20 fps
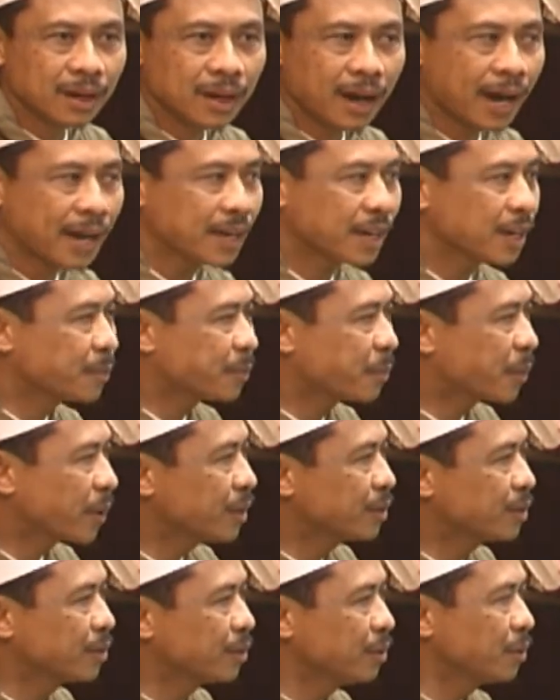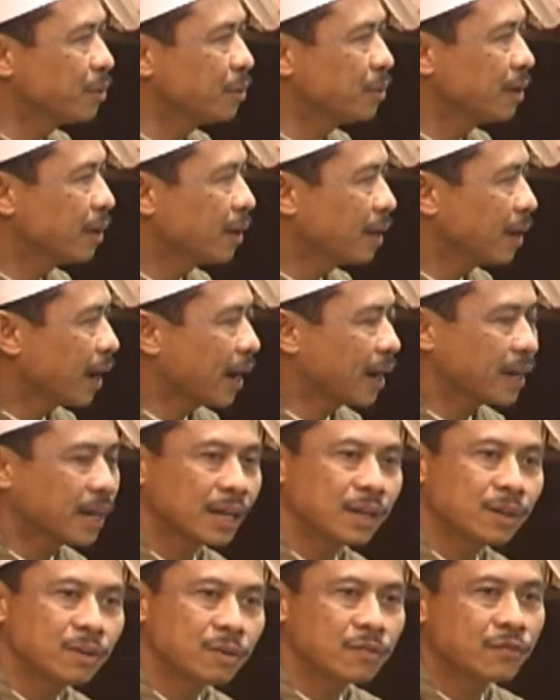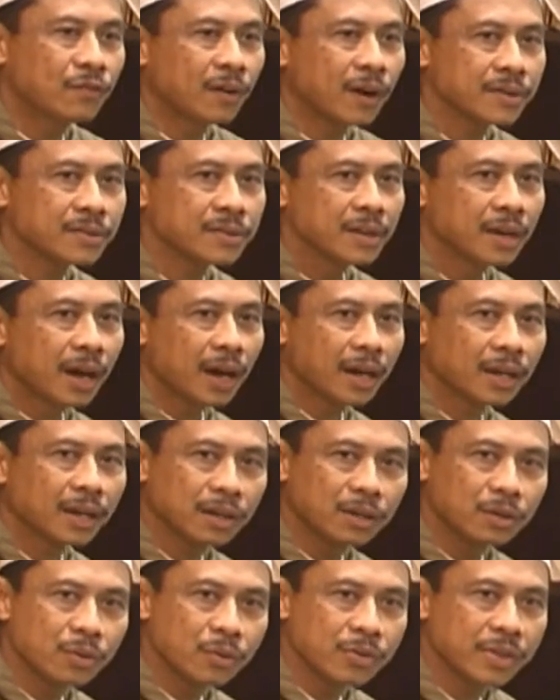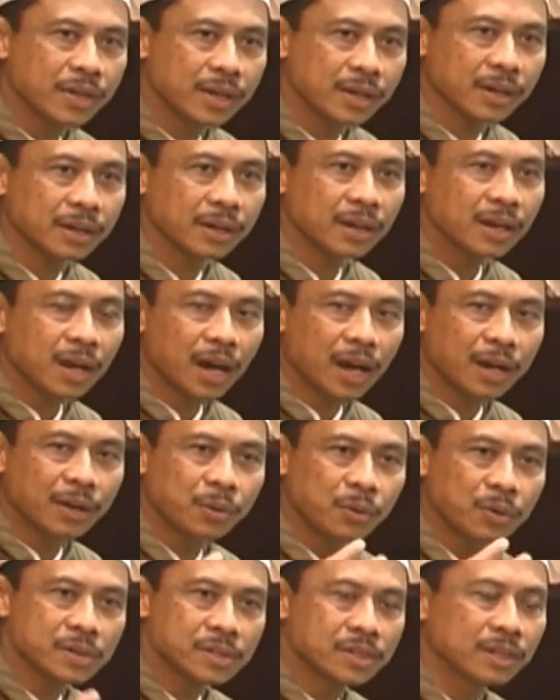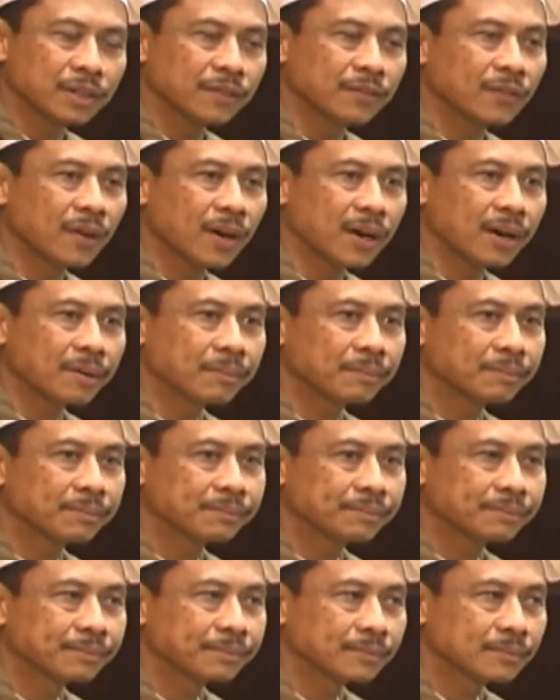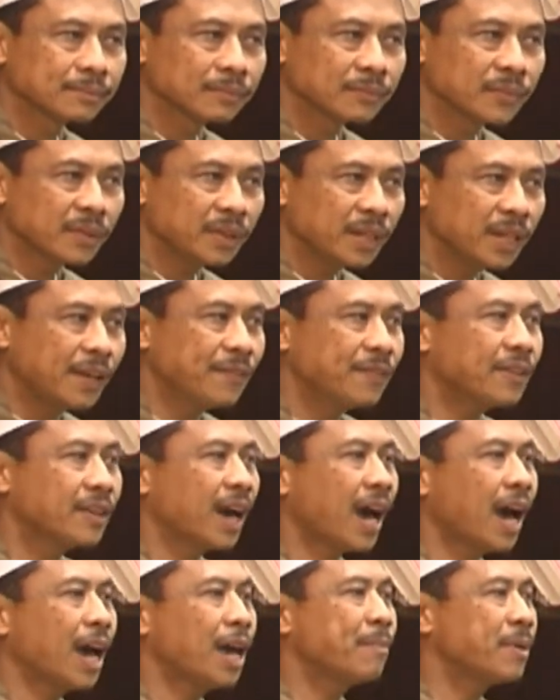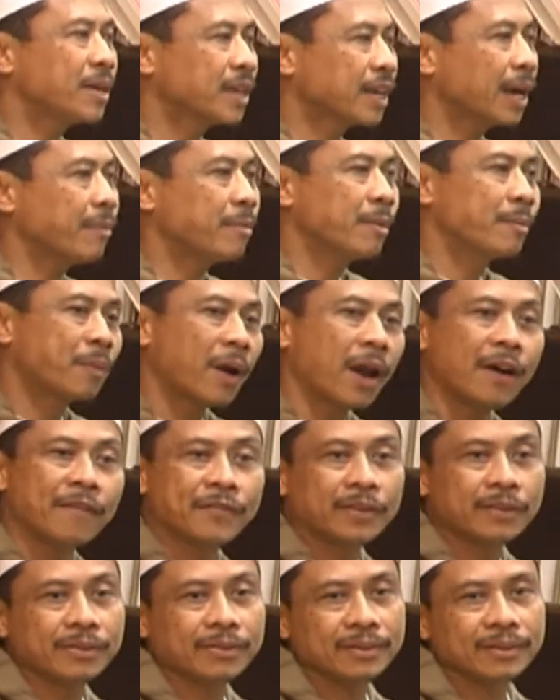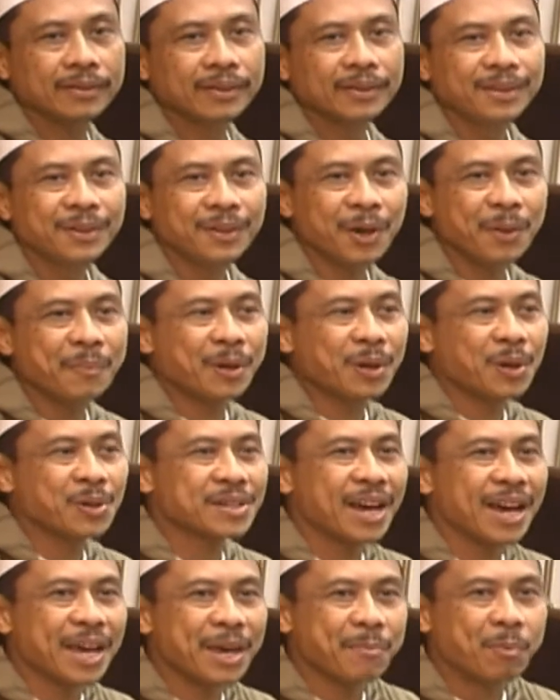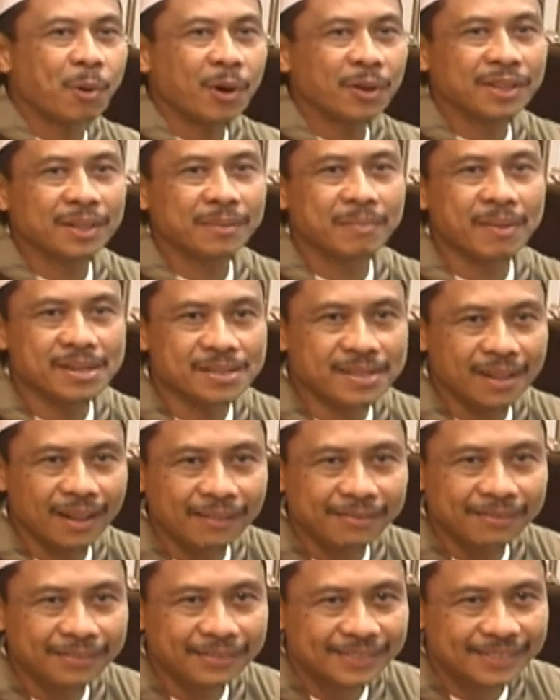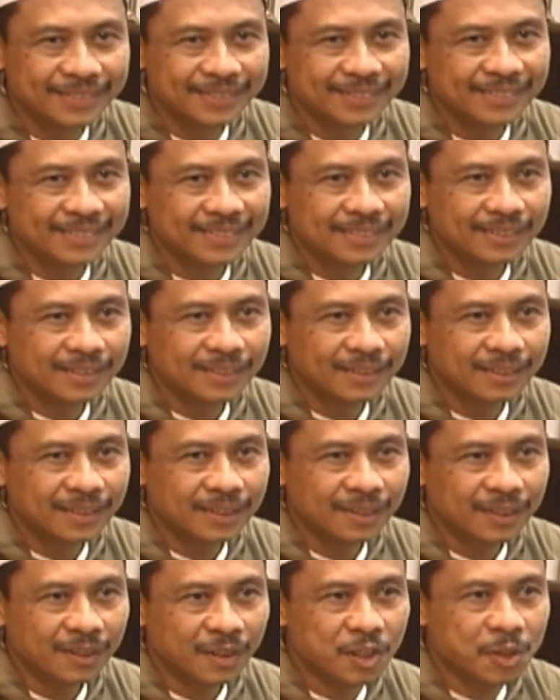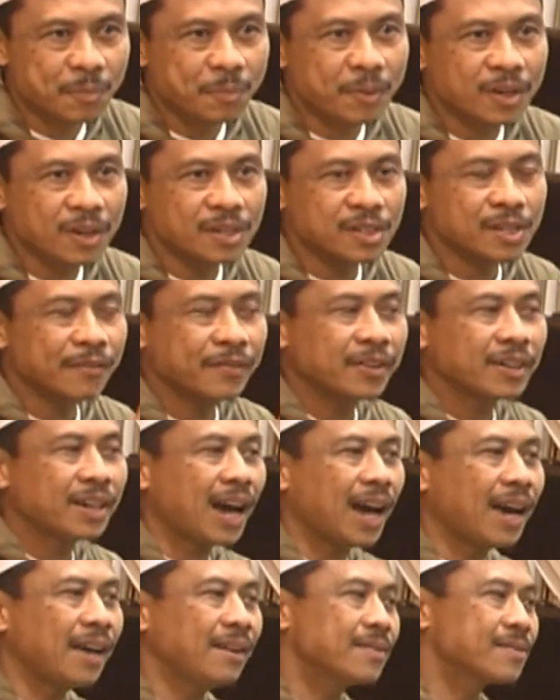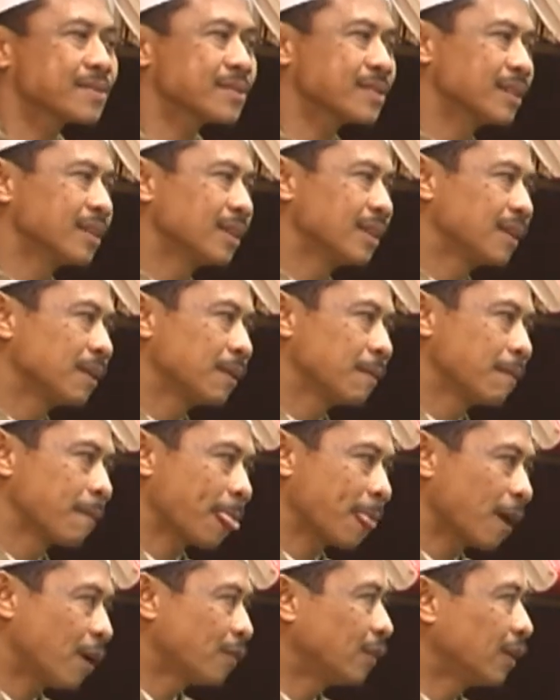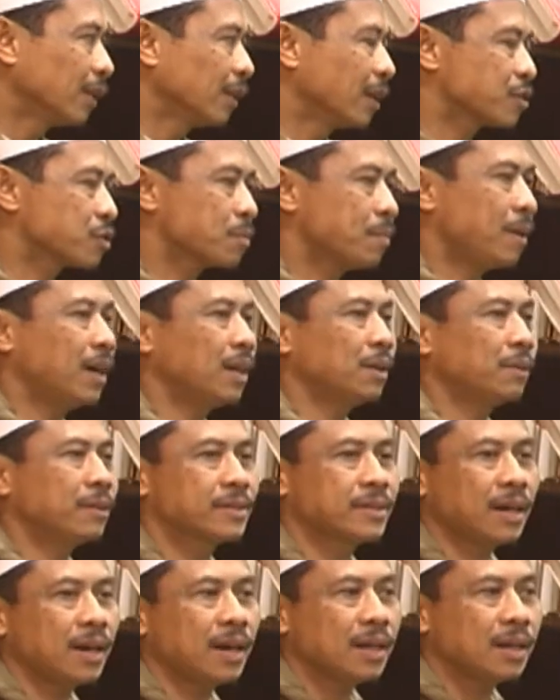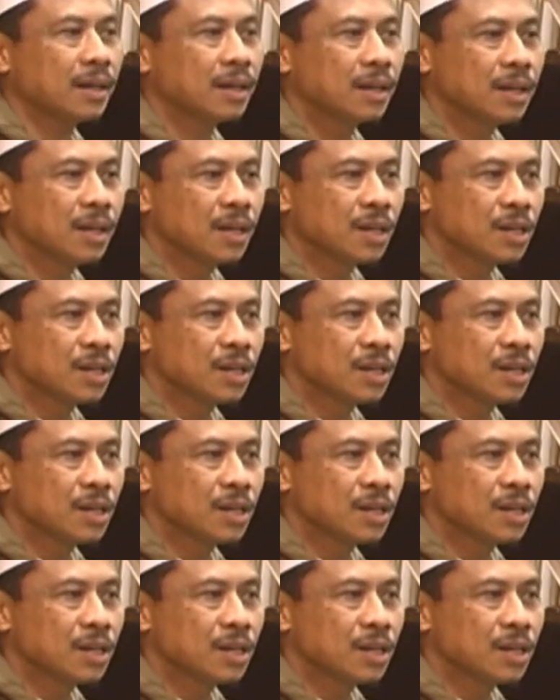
I can pray to you, I can do fast, I can do dhikr, I do istighfar. Even I became a prophet, not because I appointed myself. It's because of the guidance of Allah subhanahu wa ta'ala.